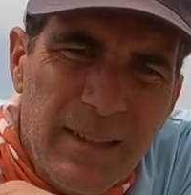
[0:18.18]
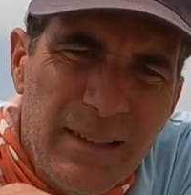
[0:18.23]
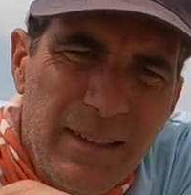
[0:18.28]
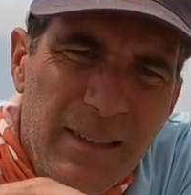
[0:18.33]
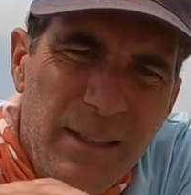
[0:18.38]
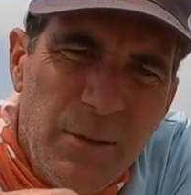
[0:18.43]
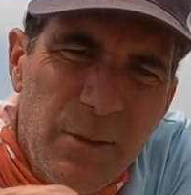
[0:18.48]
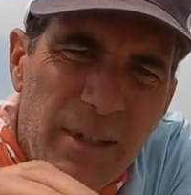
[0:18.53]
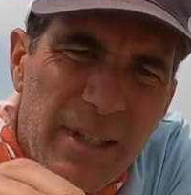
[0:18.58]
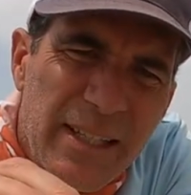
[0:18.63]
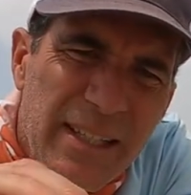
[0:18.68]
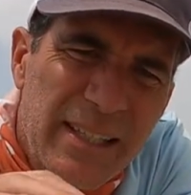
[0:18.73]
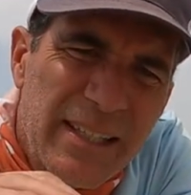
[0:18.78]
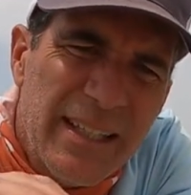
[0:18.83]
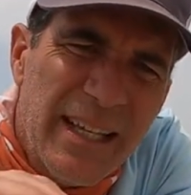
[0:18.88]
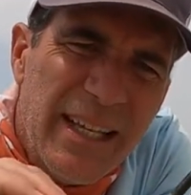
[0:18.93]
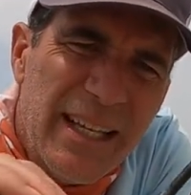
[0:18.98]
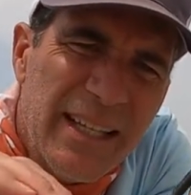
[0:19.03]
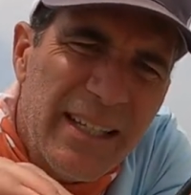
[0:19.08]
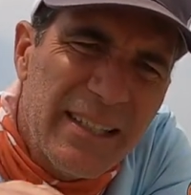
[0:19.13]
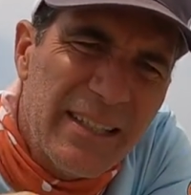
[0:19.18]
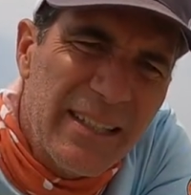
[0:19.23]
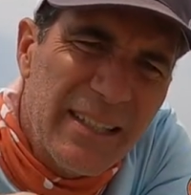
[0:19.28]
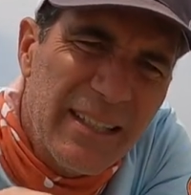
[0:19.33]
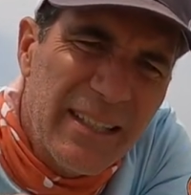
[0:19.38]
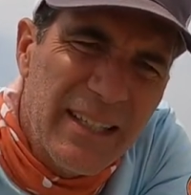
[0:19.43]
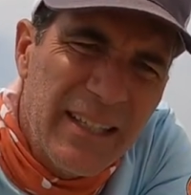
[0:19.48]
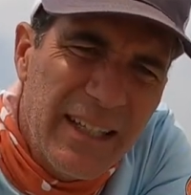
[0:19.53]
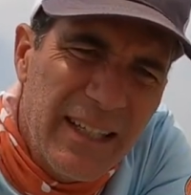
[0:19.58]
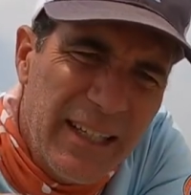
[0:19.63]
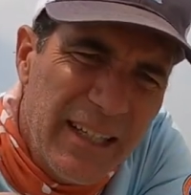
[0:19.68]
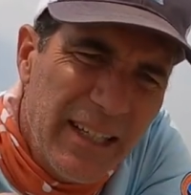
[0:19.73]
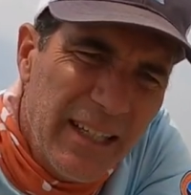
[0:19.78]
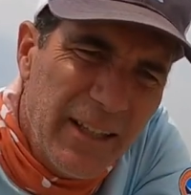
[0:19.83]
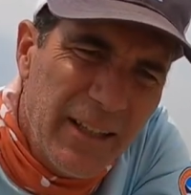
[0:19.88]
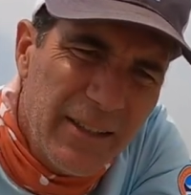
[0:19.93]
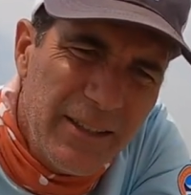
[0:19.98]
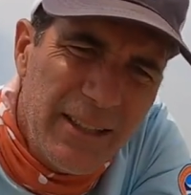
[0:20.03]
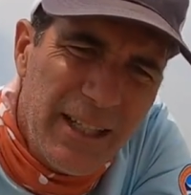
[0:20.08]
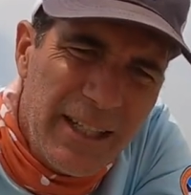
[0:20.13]
See what it says. It
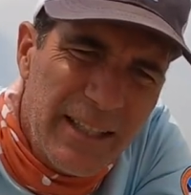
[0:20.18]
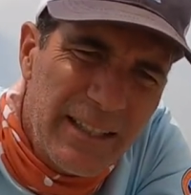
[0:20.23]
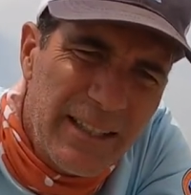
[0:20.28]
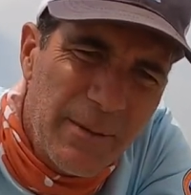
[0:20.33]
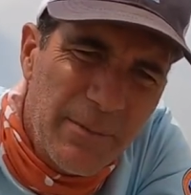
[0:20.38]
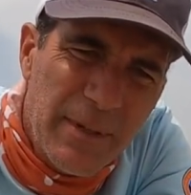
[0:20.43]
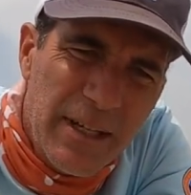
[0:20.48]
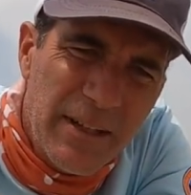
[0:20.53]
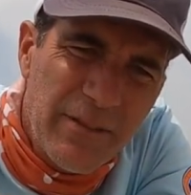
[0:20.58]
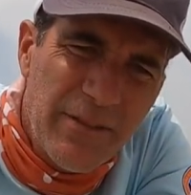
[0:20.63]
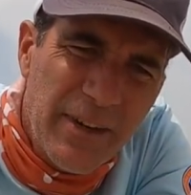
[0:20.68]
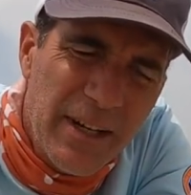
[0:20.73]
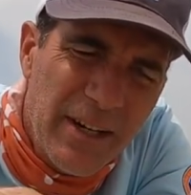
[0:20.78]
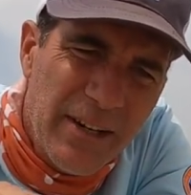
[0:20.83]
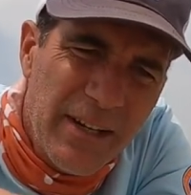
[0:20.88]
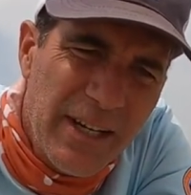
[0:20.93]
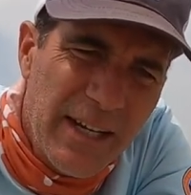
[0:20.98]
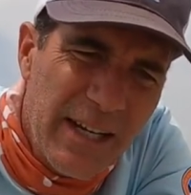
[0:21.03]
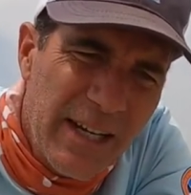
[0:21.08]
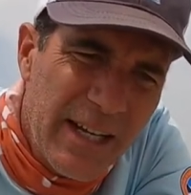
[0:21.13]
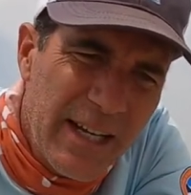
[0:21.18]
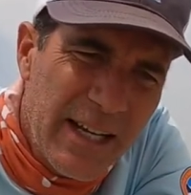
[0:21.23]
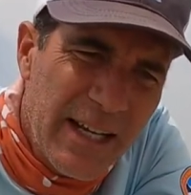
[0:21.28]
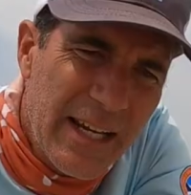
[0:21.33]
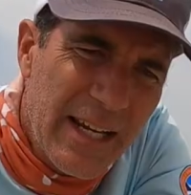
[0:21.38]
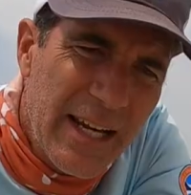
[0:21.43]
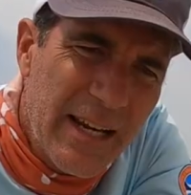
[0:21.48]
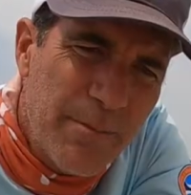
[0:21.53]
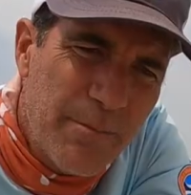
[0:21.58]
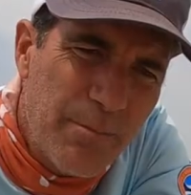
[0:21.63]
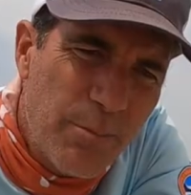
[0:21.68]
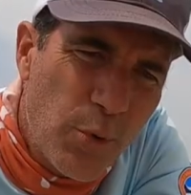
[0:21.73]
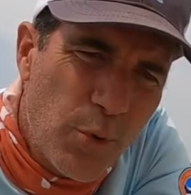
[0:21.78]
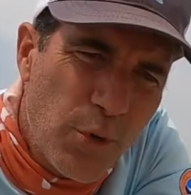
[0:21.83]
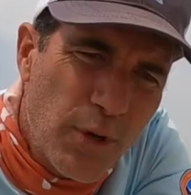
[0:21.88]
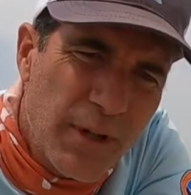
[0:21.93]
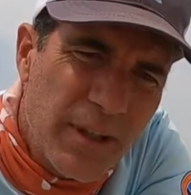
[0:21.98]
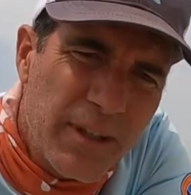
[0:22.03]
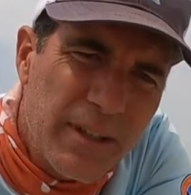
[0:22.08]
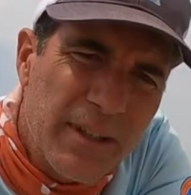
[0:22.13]
looks like something very
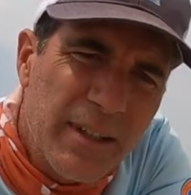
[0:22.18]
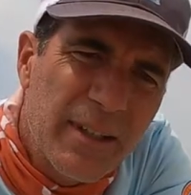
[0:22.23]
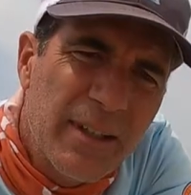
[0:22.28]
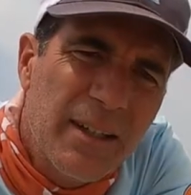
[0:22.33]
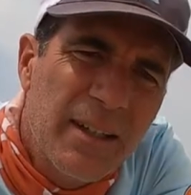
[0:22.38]
important.